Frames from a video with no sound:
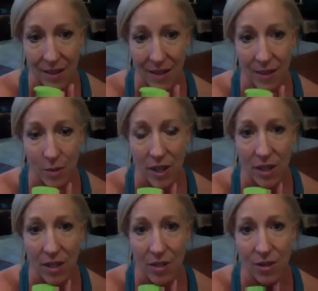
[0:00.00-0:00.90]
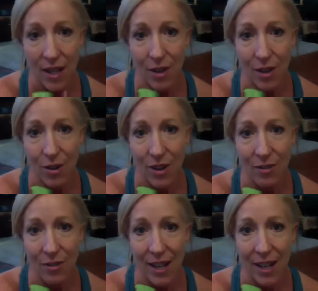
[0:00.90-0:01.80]
What can you let go of
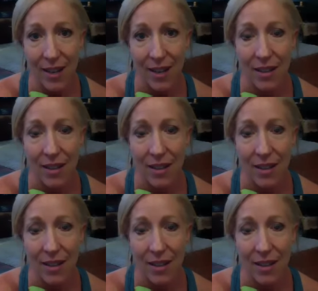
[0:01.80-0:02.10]
right here?